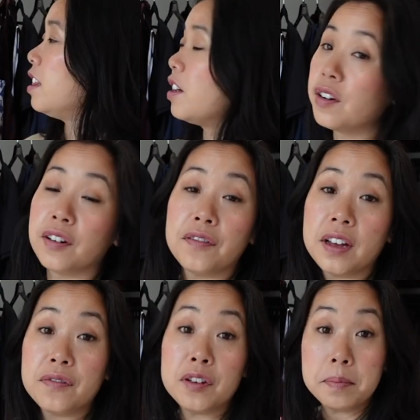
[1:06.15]
There are a
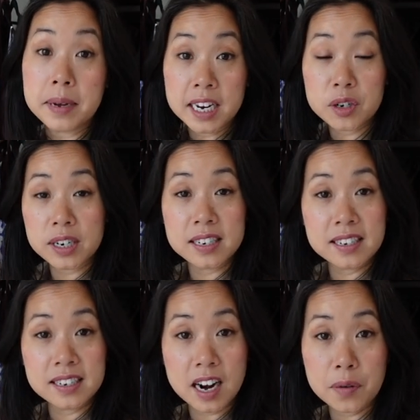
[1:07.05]
fair few midi
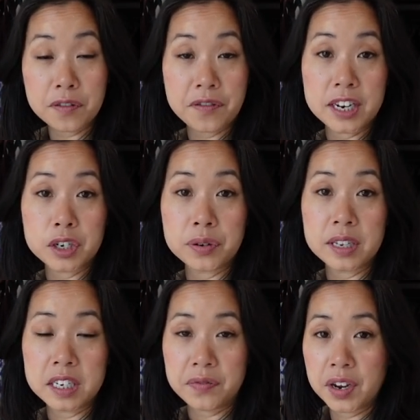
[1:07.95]
dresses that I will feature in
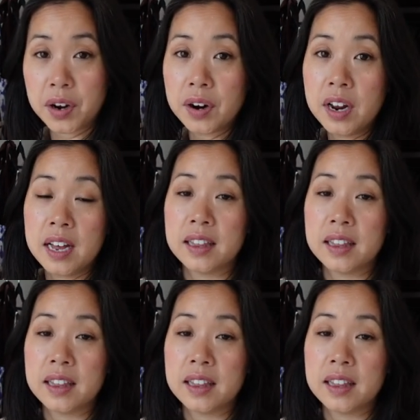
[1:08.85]
this video